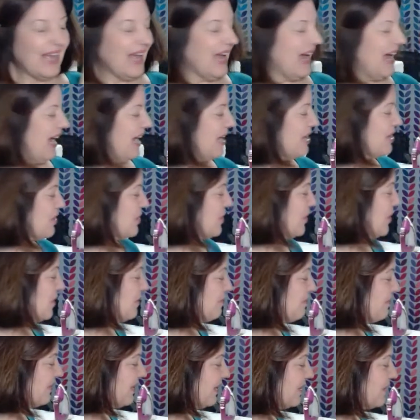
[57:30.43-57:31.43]
I
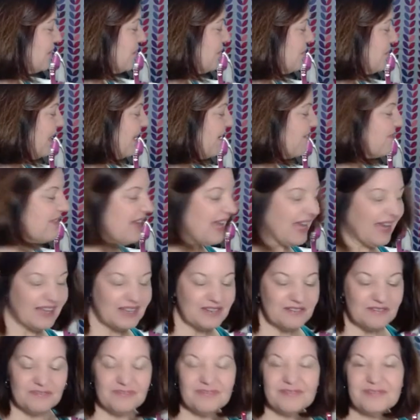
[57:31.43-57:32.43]
hope that you have
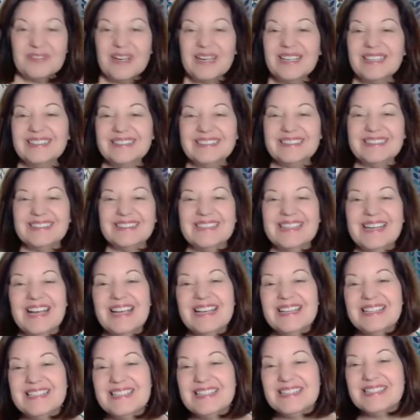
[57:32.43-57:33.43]
had fun
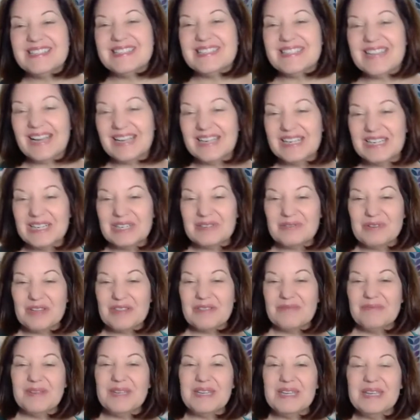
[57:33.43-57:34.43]
designing
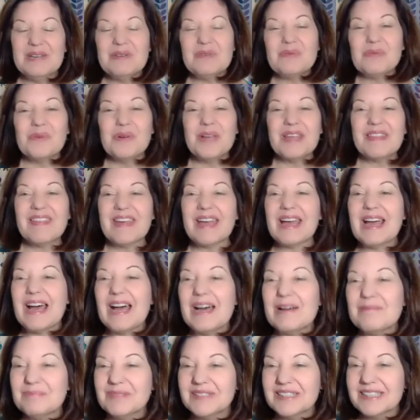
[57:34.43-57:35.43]
with me with
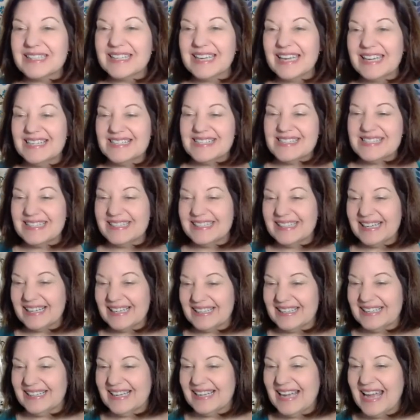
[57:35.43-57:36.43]
applique
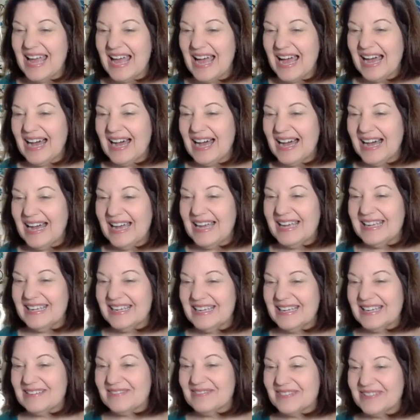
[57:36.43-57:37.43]
today. I
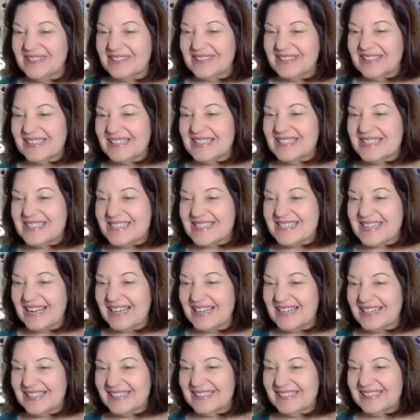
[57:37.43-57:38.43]
am going to
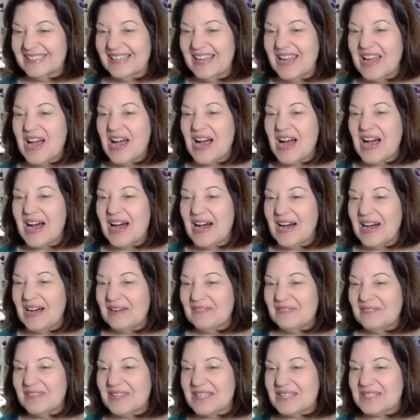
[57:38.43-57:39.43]
check.
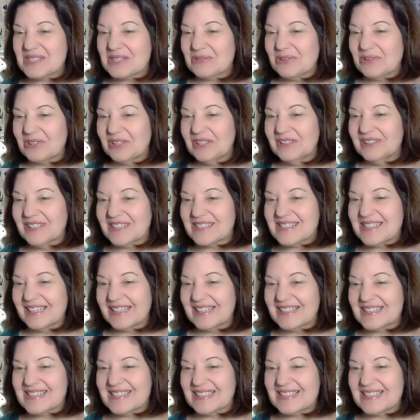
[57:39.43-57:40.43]
The squirrel looks like
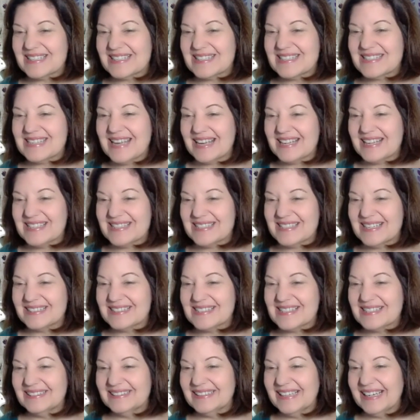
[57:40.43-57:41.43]
a success, says
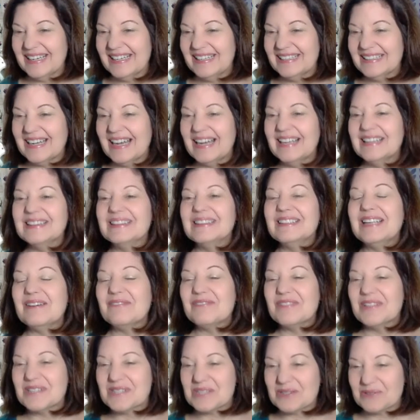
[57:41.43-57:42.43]
Elaine. I love
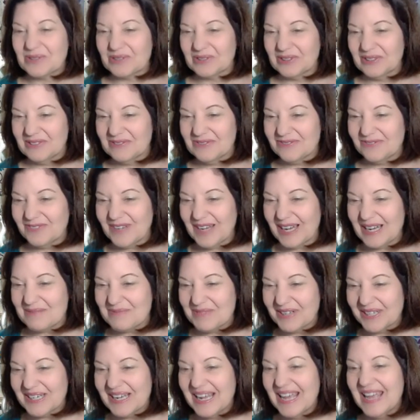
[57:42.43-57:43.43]
the squirrel
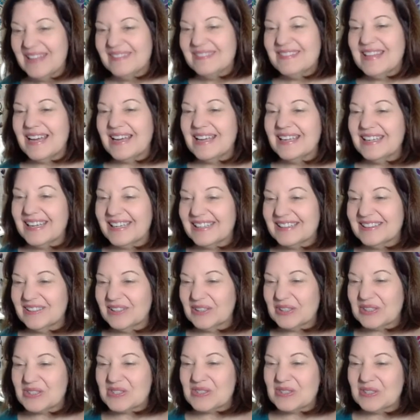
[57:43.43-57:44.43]
fabric. The head
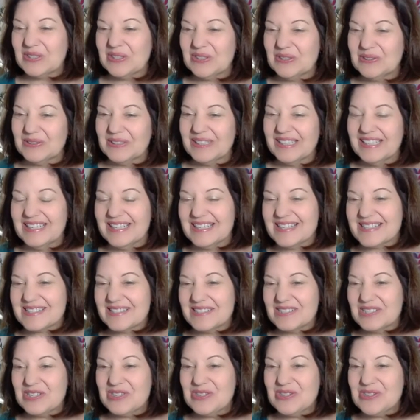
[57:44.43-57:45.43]
looks cute. He's
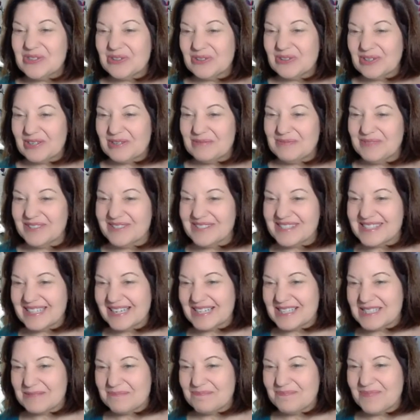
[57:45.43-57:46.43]
adorable,
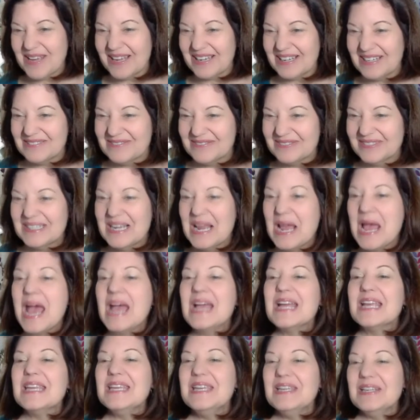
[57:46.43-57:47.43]
says Bev.
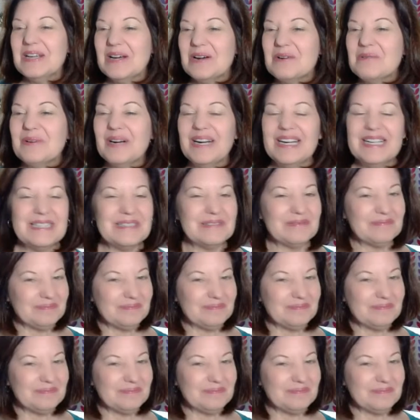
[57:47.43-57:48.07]
You know what?